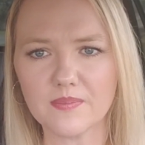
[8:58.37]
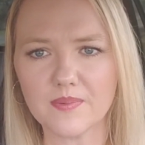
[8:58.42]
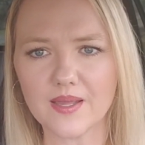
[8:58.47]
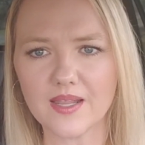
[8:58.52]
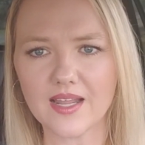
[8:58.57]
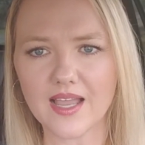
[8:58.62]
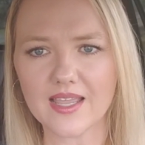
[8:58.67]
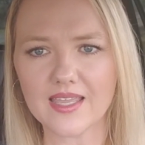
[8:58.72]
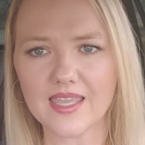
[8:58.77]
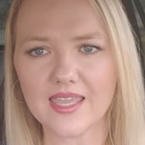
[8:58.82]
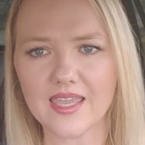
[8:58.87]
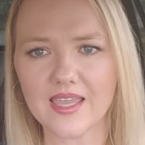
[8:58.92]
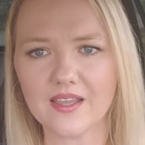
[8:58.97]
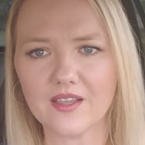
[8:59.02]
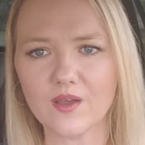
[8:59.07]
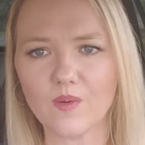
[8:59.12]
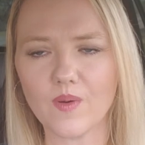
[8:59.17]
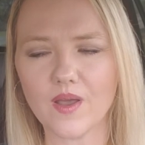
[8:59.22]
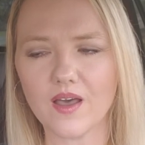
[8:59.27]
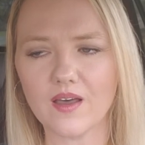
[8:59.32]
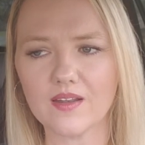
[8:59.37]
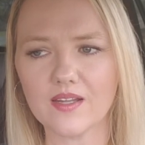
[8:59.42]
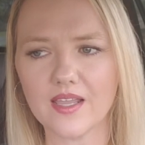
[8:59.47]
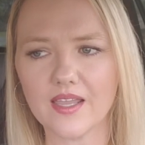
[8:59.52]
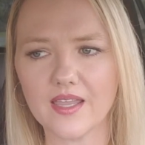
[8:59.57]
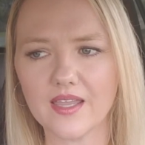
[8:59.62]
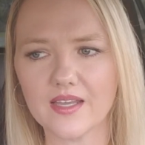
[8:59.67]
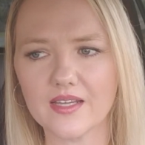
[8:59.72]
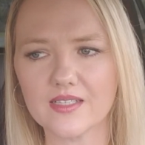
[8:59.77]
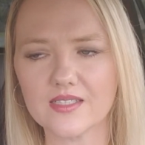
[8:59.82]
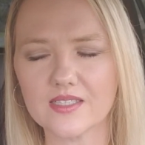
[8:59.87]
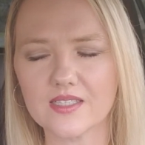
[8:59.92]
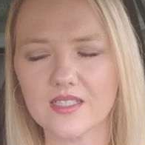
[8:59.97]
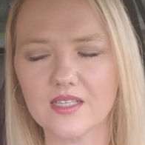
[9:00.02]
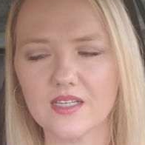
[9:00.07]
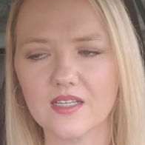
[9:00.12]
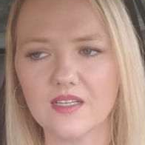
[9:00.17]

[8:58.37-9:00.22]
but I can't go out and